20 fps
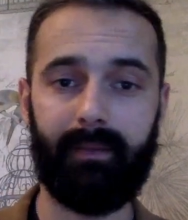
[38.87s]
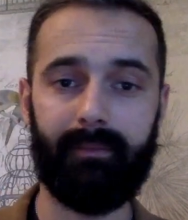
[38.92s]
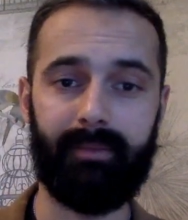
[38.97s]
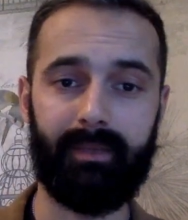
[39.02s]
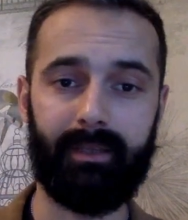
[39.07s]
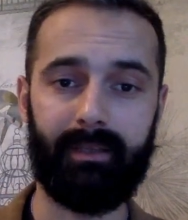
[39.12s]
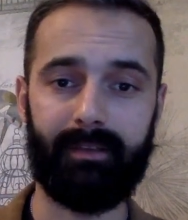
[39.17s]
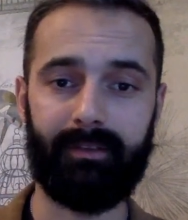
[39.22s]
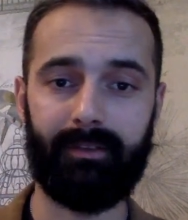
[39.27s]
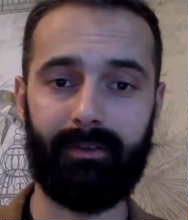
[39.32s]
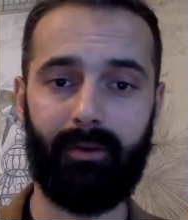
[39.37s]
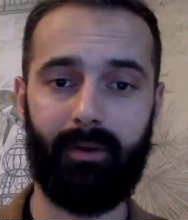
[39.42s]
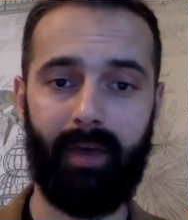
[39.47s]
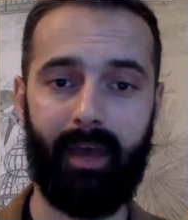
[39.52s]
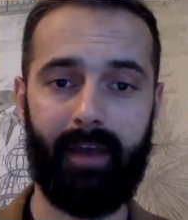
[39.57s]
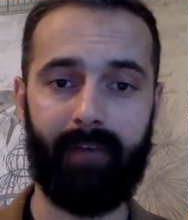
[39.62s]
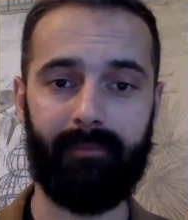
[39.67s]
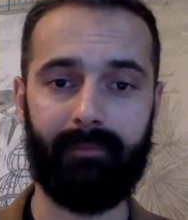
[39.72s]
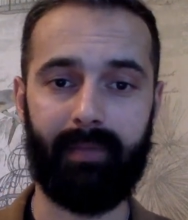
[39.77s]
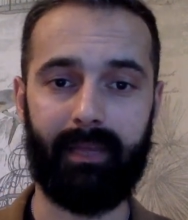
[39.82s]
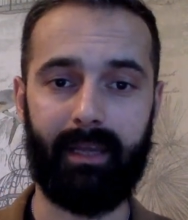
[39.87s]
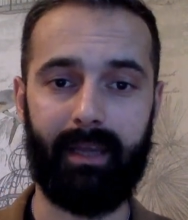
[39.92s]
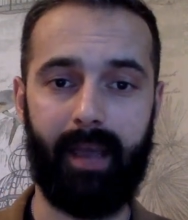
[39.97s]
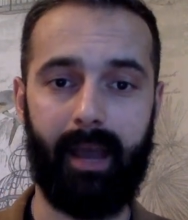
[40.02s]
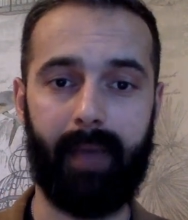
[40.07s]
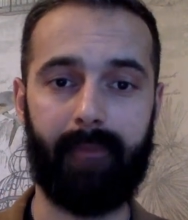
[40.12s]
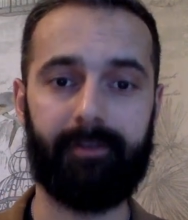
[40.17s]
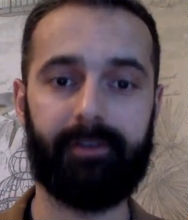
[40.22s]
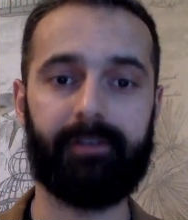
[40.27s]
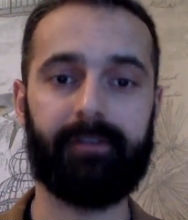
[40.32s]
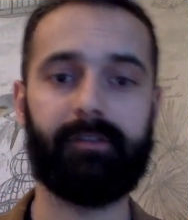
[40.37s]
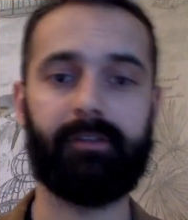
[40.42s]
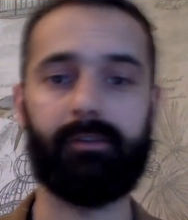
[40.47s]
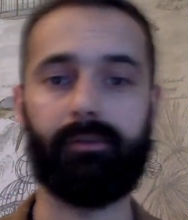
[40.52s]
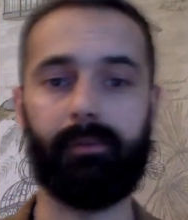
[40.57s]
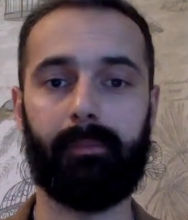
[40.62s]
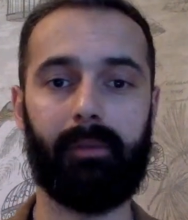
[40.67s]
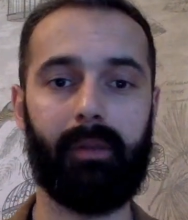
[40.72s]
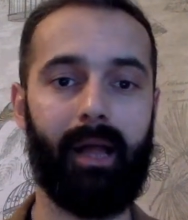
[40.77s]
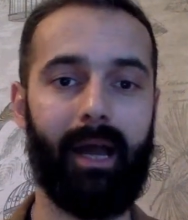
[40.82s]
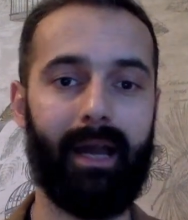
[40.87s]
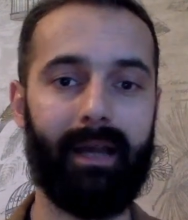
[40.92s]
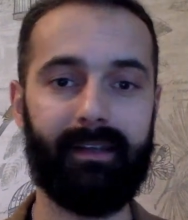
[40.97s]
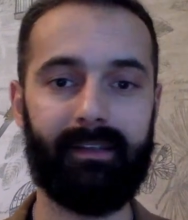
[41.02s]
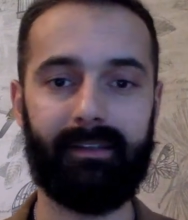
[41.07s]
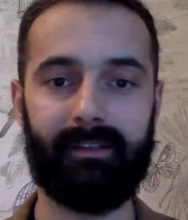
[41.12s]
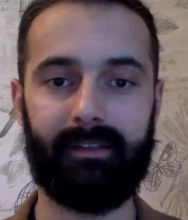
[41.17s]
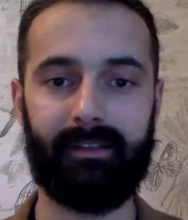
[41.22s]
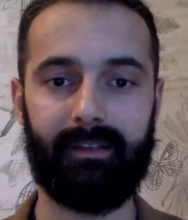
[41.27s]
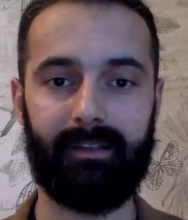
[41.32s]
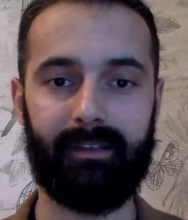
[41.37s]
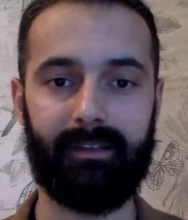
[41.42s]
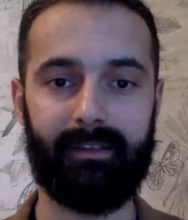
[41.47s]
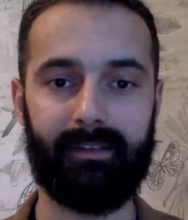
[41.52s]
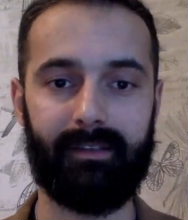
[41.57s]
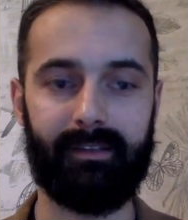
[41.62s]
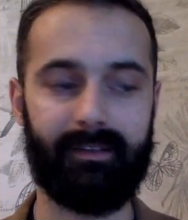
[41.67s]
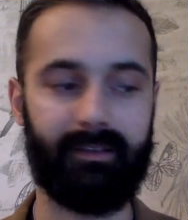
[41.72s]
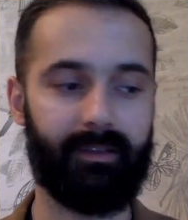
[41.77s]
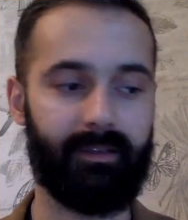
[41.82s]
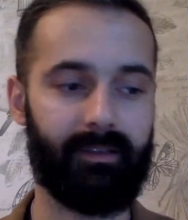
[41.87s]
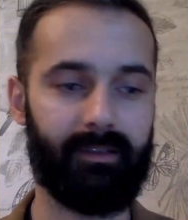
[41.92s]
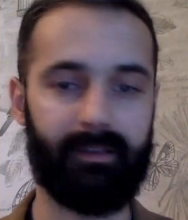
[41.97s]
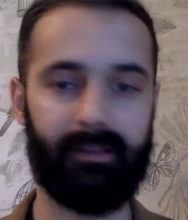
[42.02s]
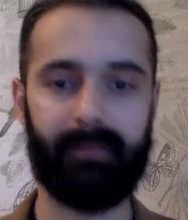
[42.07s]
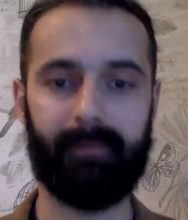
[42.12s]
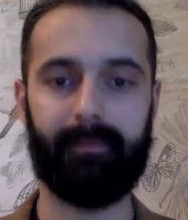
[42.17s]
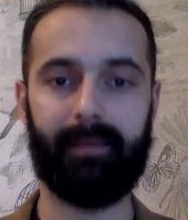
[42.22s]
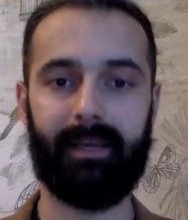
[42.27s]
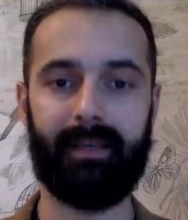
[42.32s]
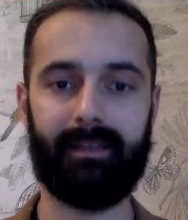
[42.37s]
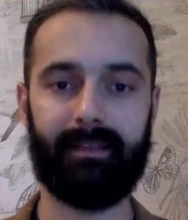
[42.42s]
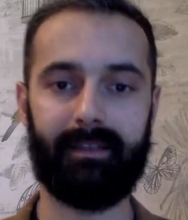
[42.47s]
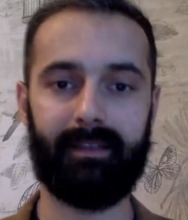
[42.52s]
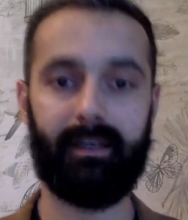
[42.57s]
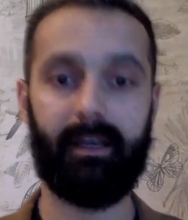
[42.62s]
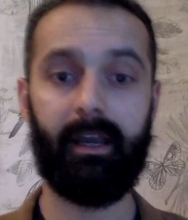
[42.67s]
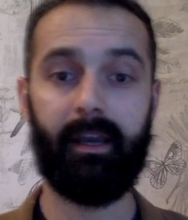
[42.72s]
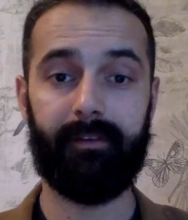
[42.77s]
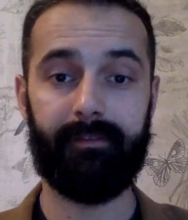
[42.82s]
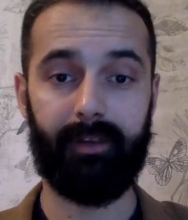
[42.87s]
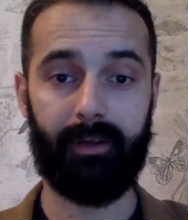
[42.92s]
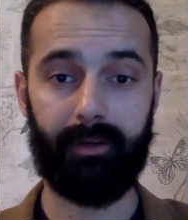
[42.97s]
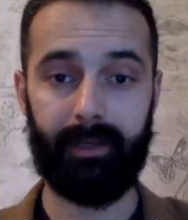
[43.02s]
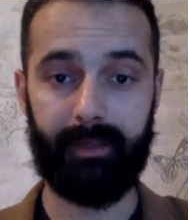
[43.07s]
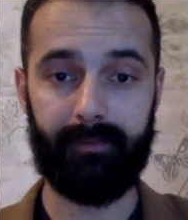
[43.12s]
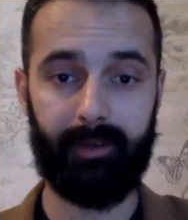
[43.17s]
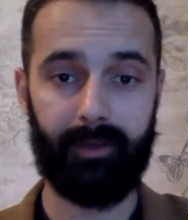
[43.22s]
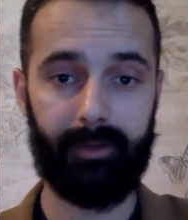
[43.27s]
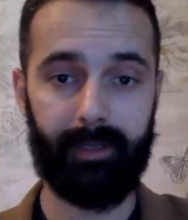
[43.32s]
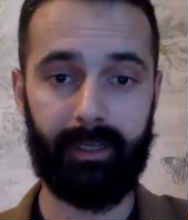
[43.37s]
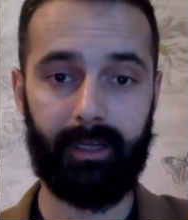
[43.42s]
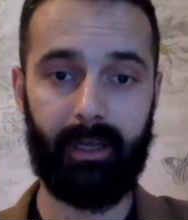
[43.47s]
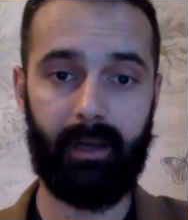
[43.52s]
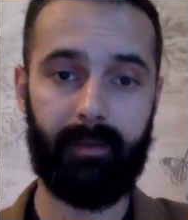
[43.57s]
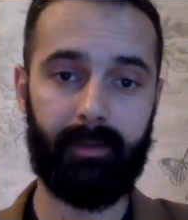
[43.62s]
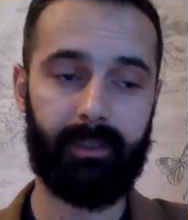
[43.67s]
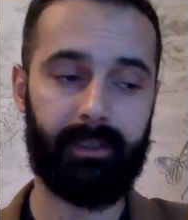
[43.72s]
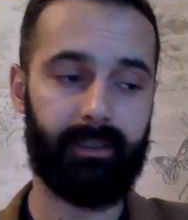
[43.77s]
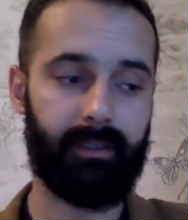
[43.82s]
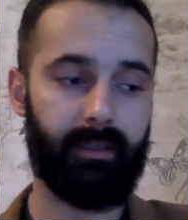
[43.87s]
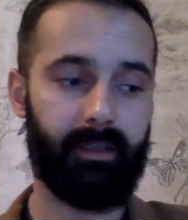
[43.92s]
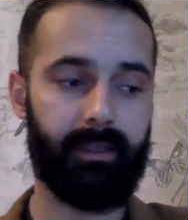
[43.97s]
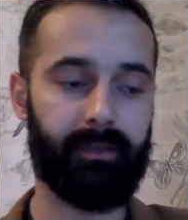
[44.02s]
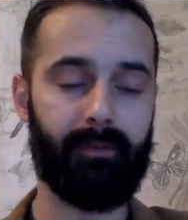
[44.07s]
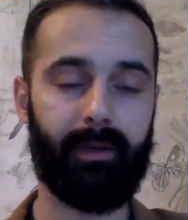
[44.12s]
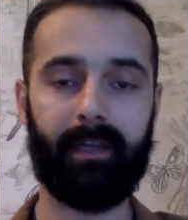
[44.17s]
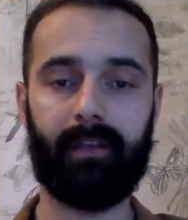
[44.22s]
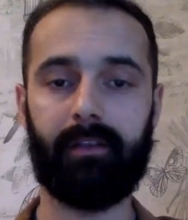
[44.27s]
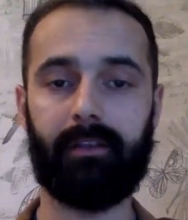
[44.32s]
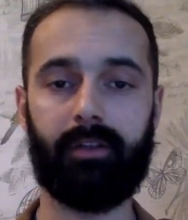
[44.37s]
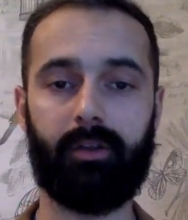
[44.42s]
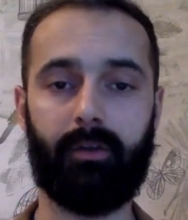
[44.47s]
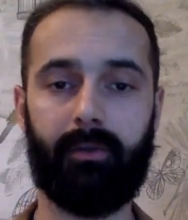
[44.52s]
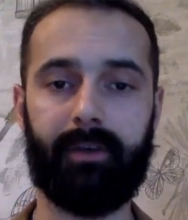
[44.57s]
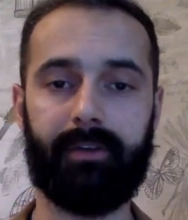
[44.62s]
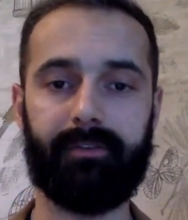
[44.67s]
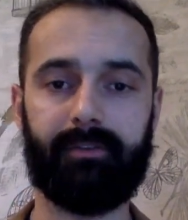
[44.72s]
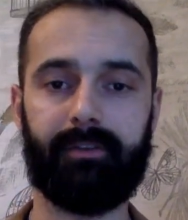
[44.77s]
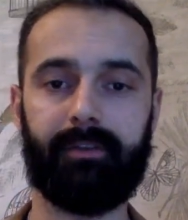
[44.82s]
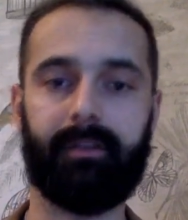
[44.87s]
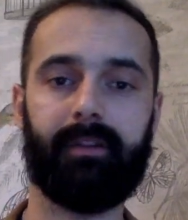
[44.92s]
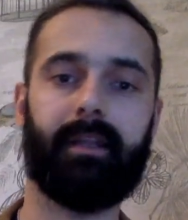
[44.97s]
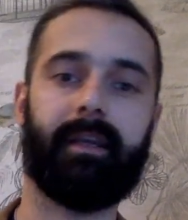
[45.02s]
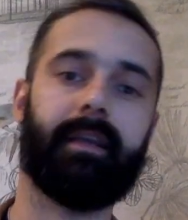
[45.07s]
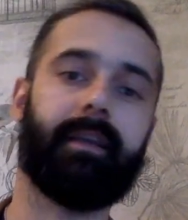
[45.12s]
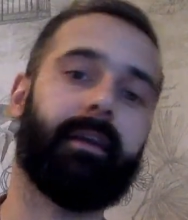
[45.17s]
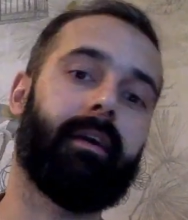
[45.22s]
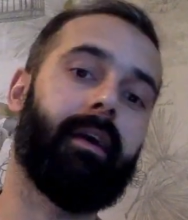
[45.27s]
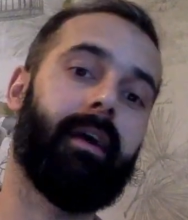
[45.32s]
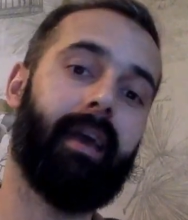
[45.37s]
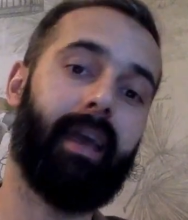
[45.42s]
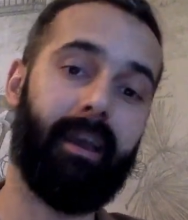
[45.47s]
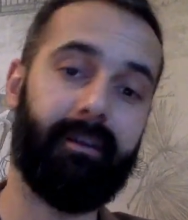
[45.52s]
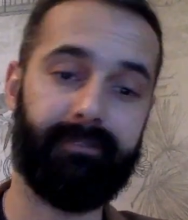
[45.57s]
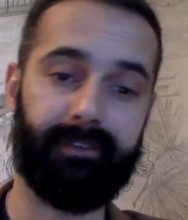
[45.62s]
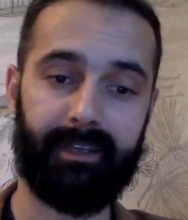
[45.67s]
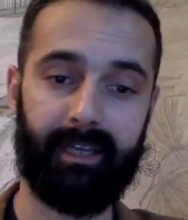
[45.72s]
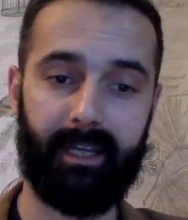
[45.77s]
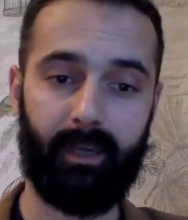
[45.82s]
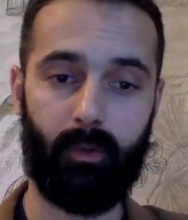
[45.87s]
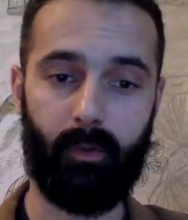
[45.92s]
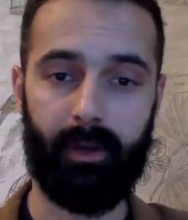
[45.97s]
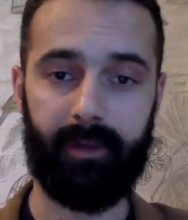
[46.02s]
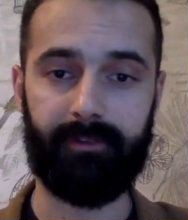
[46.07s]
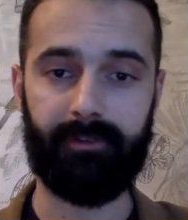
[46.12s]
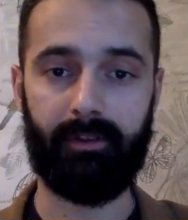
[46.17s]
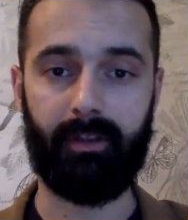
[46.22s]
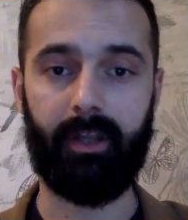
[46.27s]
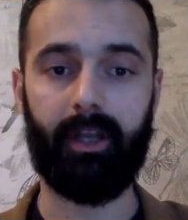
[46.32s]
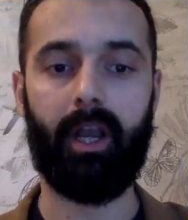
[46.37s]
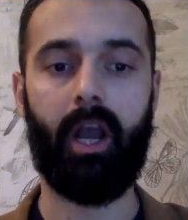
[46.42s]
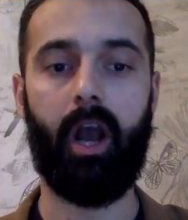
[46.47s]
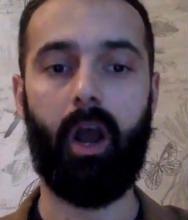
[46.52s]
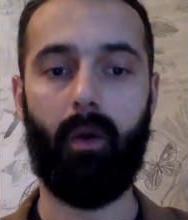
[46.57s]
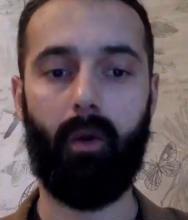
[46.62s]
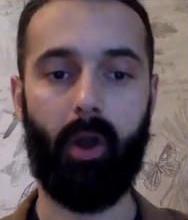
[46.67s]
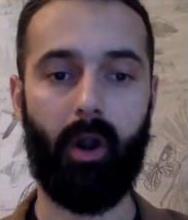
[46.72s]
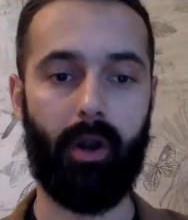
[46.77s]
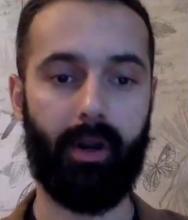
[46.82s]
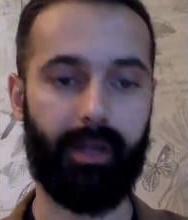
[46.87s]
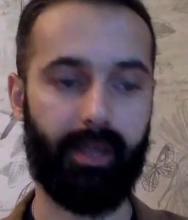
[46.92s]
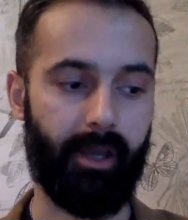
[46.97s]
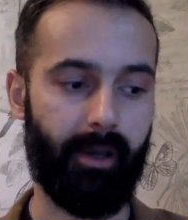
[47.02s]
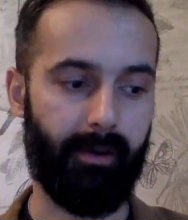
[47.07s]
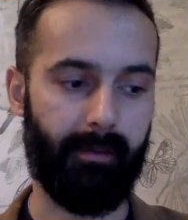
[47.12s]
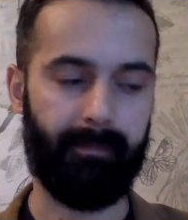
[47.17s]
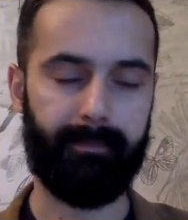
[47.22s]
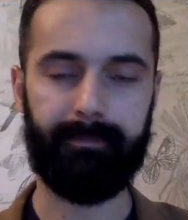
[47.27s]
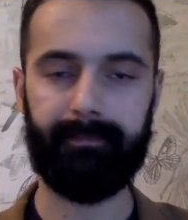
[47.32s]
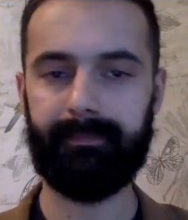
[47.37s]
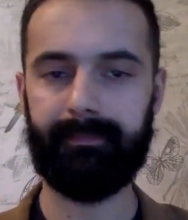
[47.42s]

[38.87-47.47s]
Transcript: because you don't have many options to reply to the basic, very common and regular question, like everyday question, like how are you?